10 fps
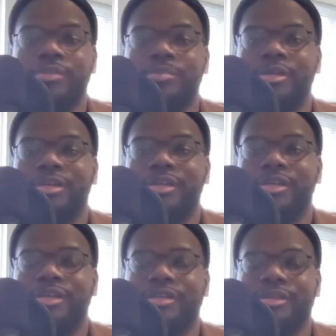be
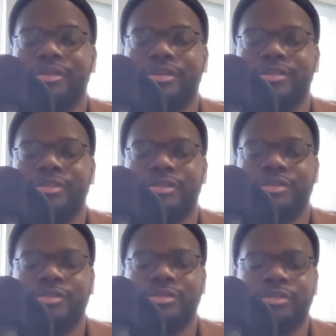either because
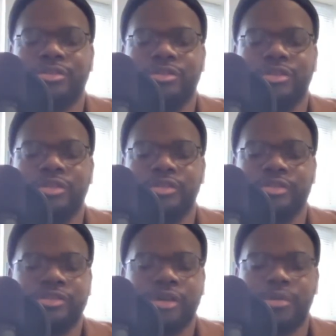
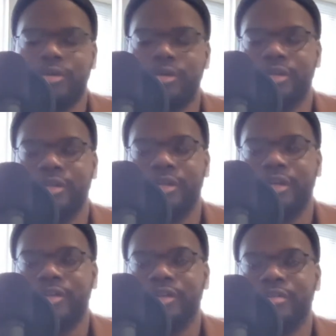it's all good and
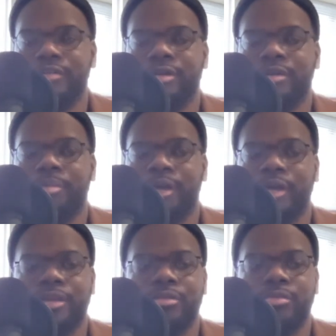dandy
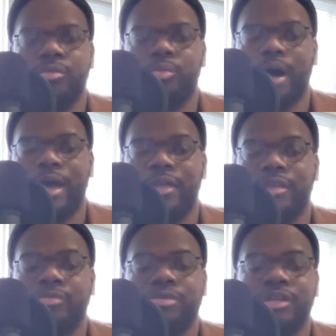complaining, whining.
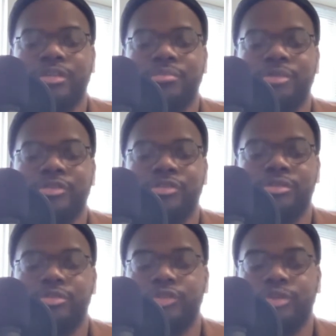You need to be
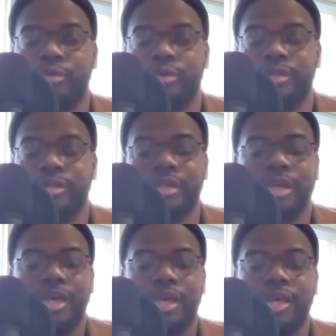solution oriented.
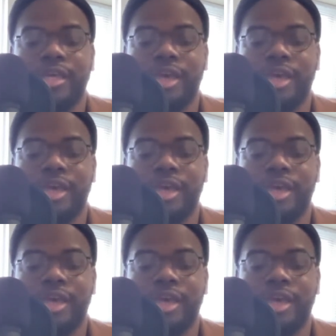Yeah,